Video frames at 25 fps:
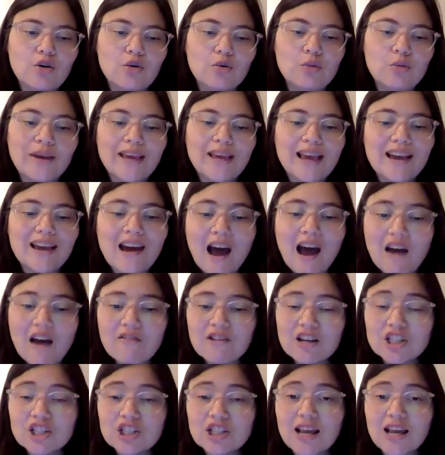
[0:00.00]
We
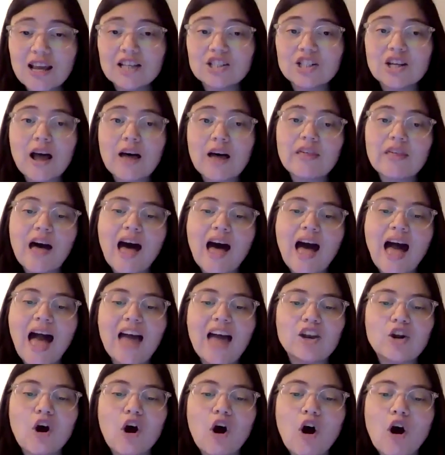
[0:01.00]
encouraged each other
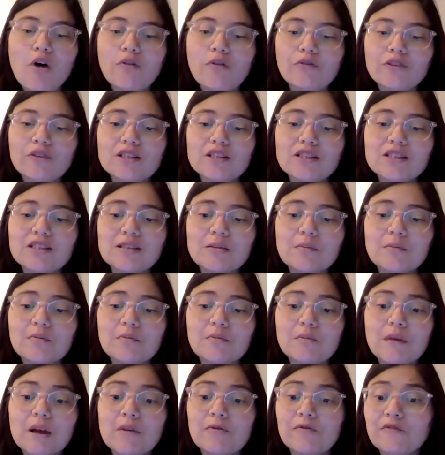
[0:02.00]
and offered
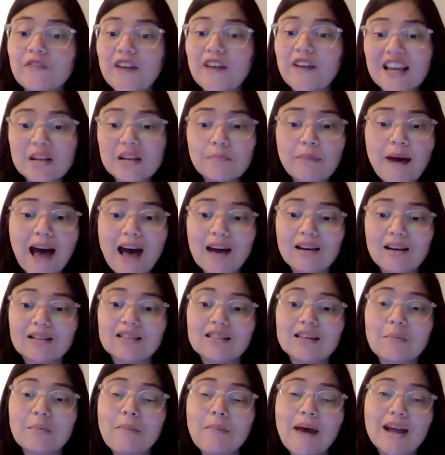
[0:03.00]
some feedback
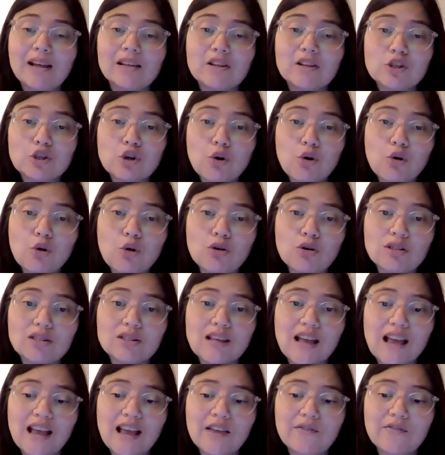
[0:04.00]
to make the
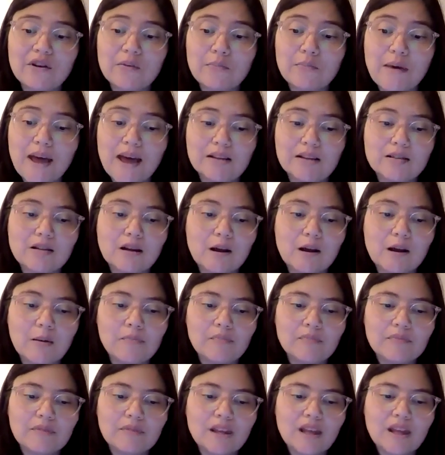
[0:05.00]
talks even better.
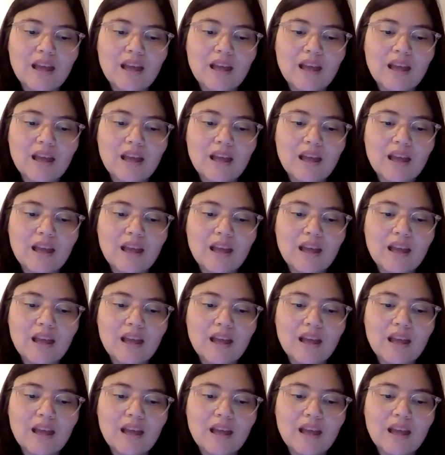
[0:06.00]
